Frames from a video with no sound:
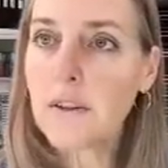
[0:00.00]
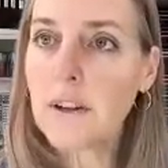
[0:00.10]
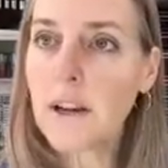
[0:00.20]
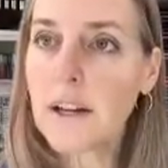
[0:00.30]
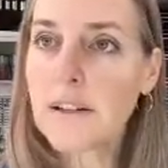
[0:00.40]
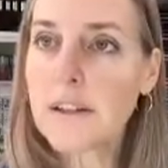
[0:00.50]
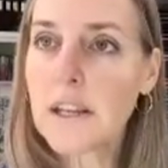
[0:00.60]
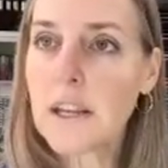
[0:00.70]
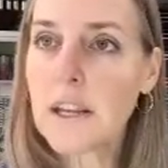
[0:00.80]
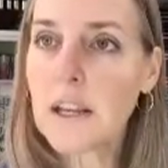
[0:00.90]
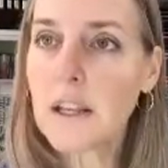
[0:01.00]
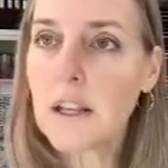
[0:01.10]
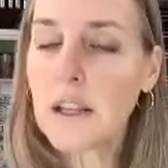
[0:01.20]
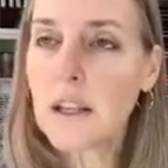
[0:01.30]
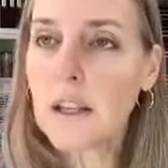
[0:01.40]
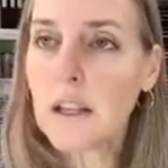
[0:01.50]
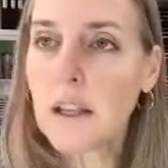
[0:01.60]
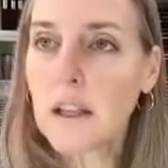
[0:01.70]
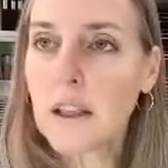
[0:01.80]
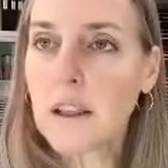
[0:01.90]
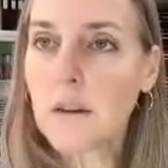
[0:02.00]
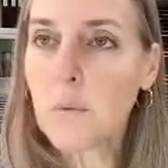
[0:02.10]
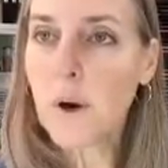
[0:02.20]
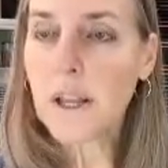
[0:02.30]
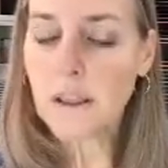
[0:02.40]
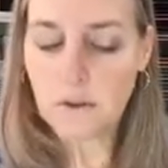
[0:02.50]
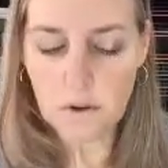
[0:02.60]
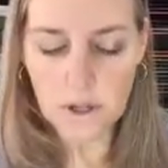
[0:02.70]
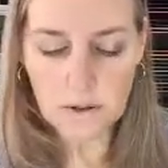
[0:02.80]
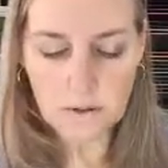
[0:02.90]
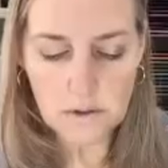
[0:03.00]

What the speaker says: you can kind of see the white through it.